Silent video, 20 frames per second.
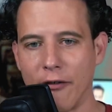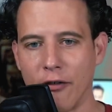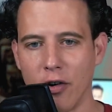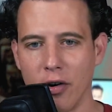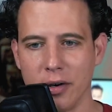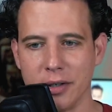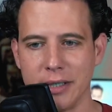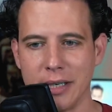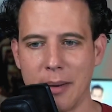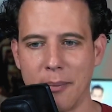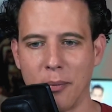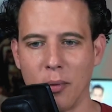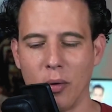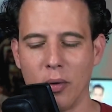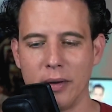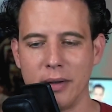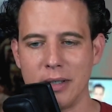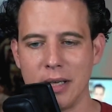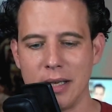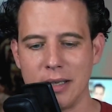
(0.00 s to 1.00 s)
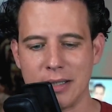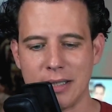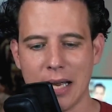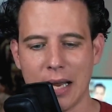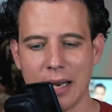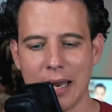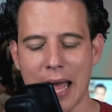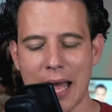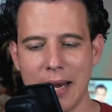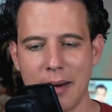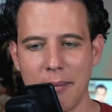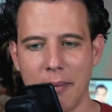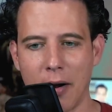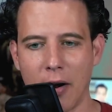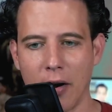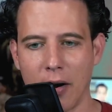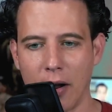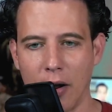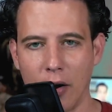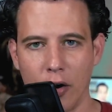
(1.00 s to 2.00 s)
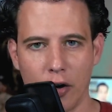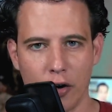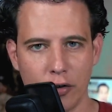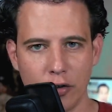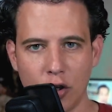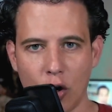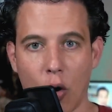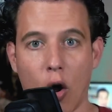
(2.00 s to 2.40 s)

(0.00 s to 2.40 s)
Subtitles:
for example, in South Latin America, or,